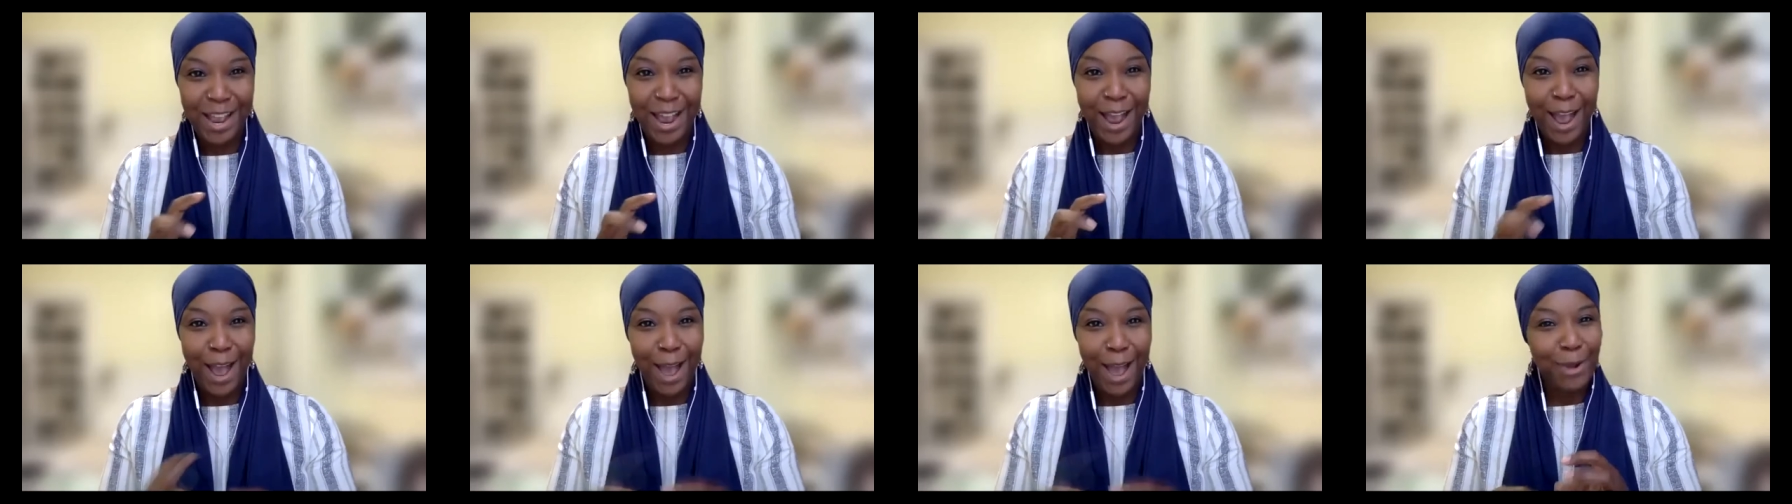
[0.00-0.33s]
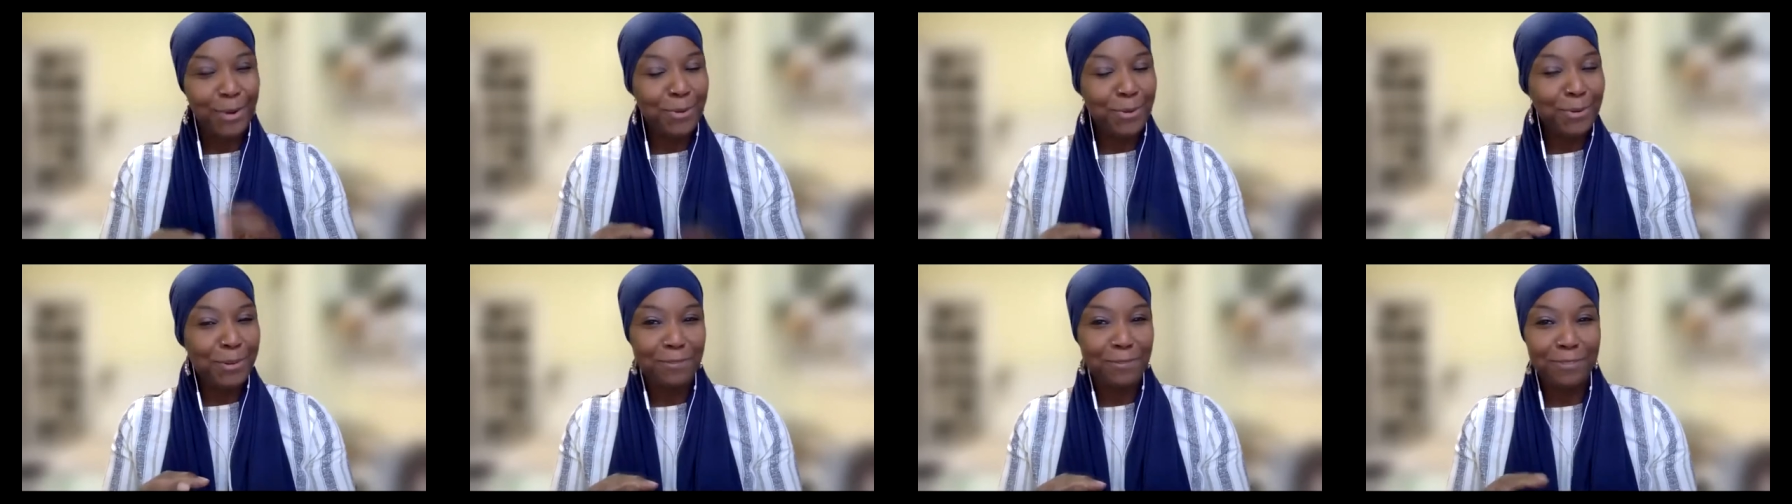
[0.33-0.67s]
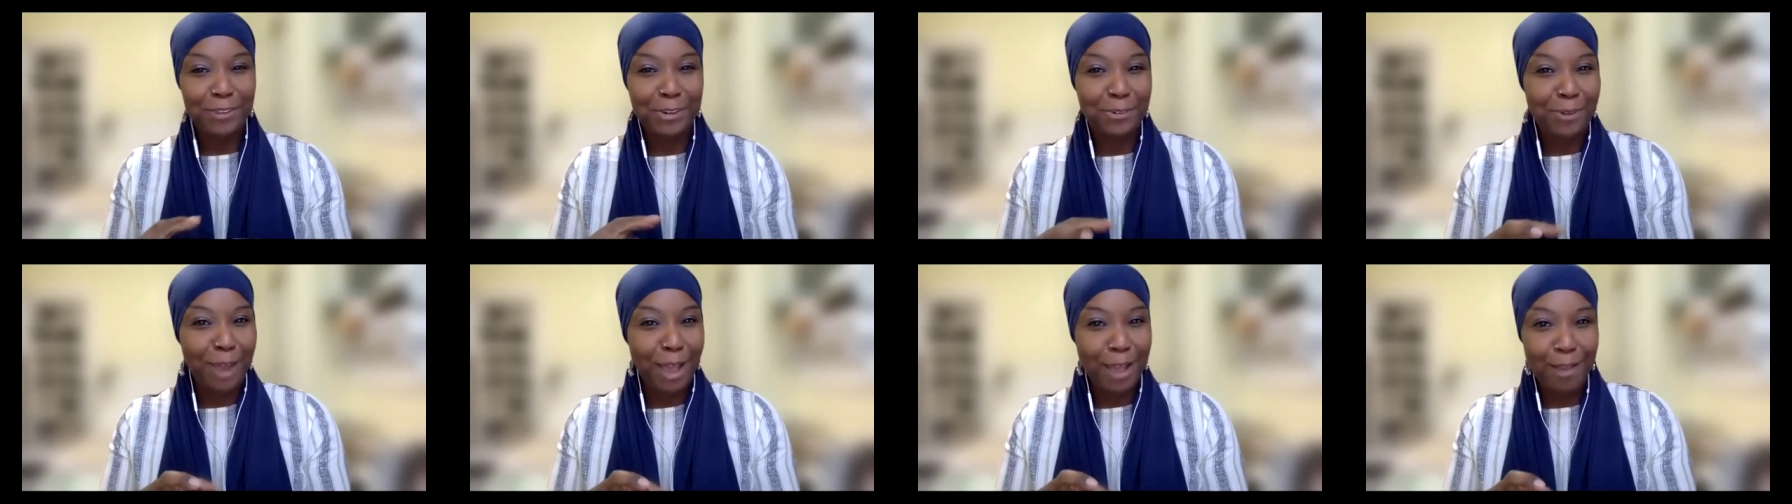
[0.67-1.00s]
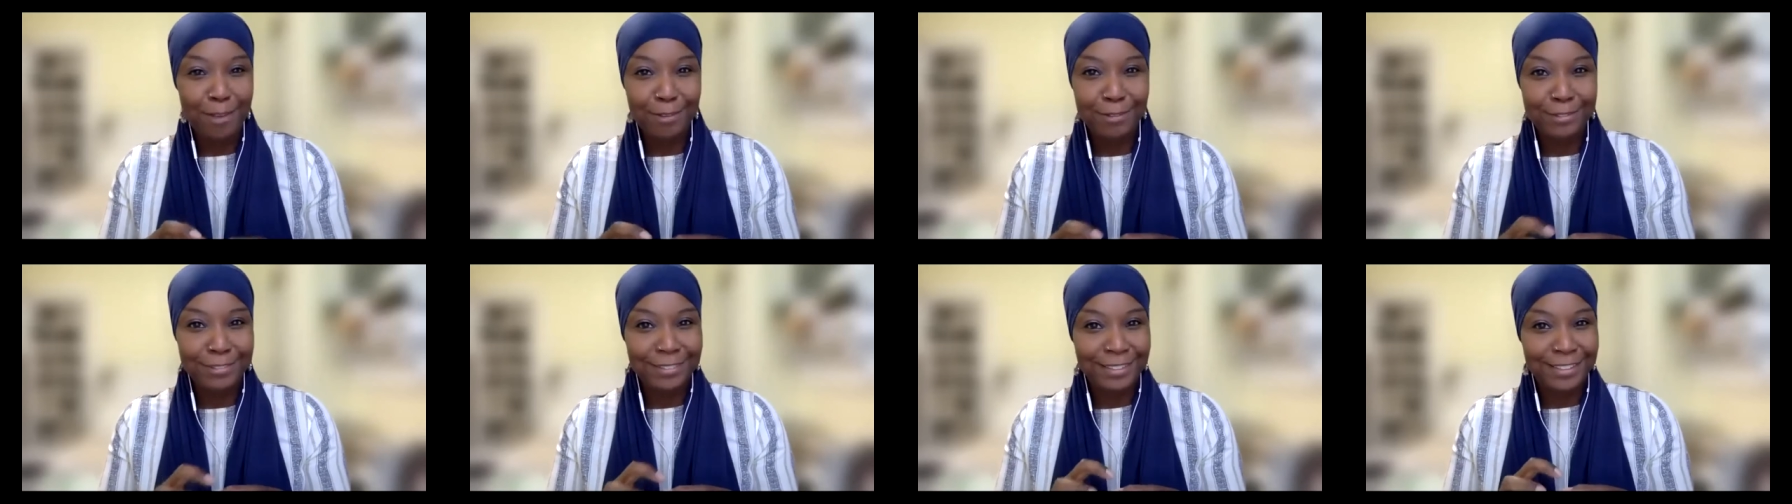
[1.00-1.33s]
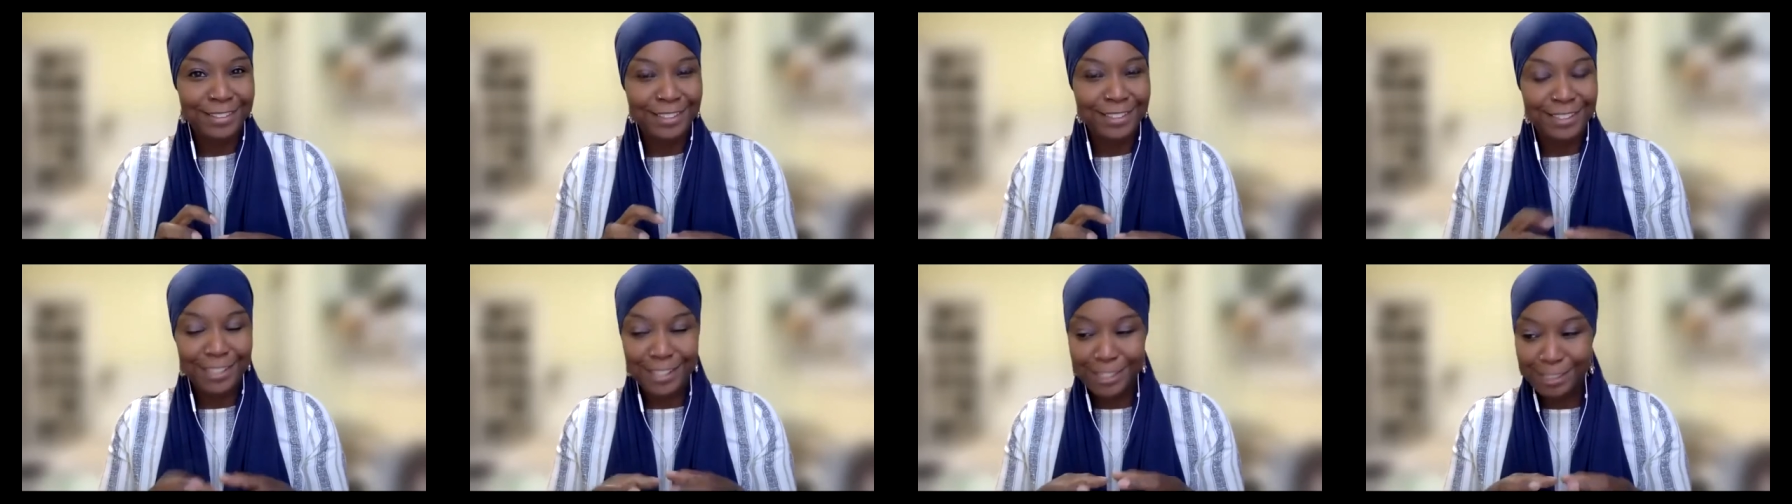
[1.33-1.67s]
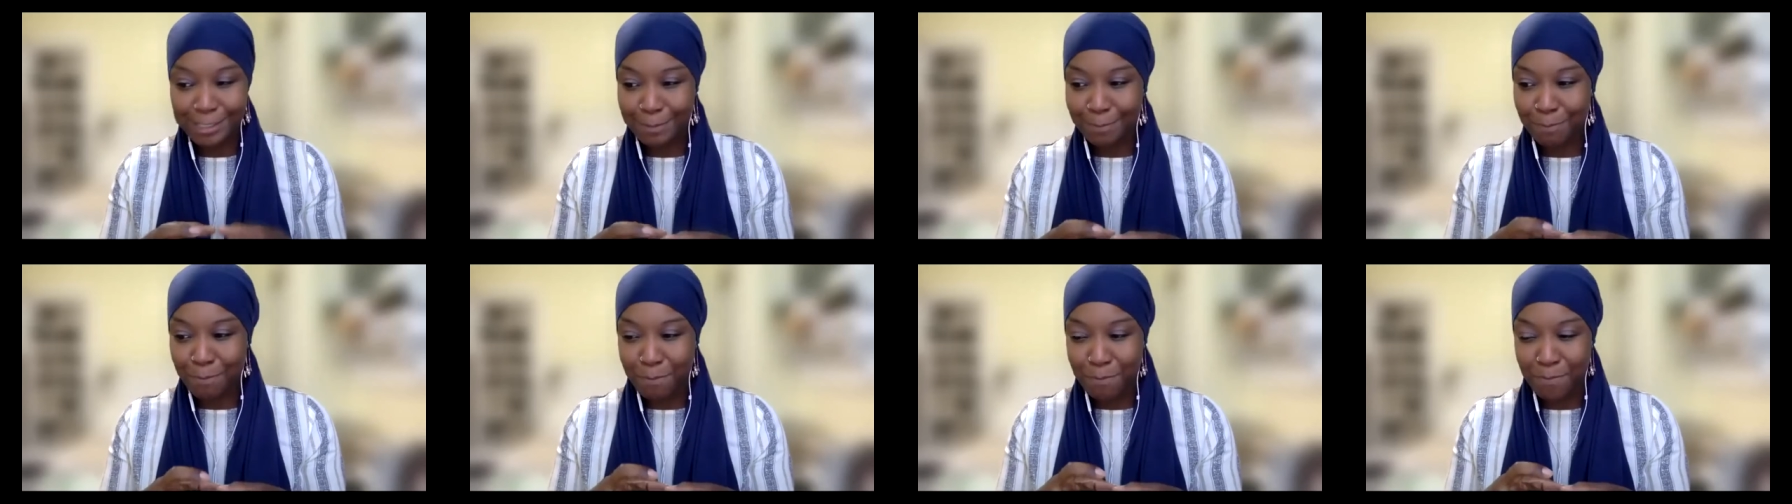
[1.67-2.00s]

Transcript: How do we figure out this,